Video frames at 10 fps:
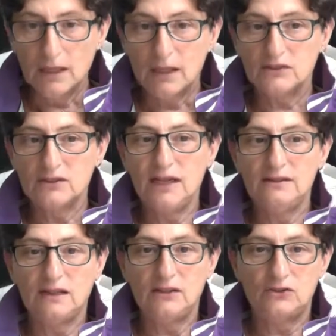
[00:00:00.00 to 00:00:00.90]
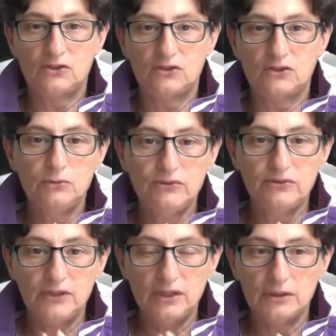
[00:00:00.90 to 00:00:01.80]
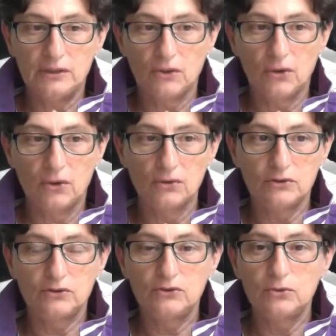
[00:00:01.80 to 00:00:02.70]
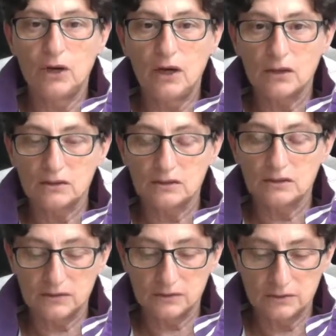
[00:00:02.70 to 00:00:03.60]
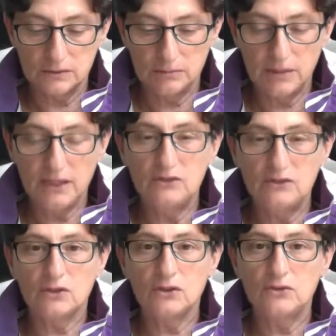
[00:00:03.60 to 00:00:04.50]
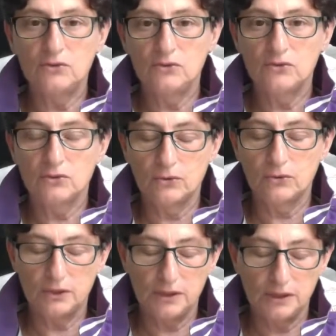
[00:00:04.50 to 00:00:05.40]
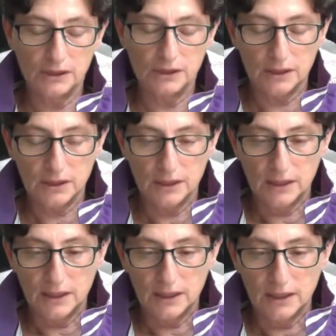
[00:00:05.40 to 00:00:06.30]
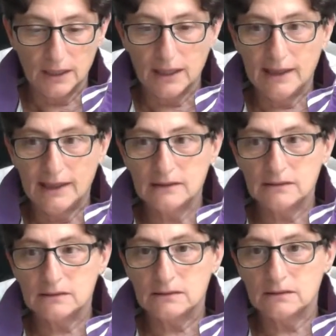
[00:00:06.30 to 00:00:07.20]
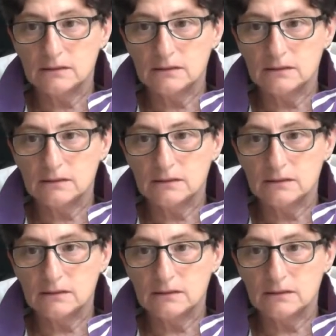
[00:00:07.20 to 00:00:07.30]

Last night I saw a movie called Two Hearts, based on a true story. And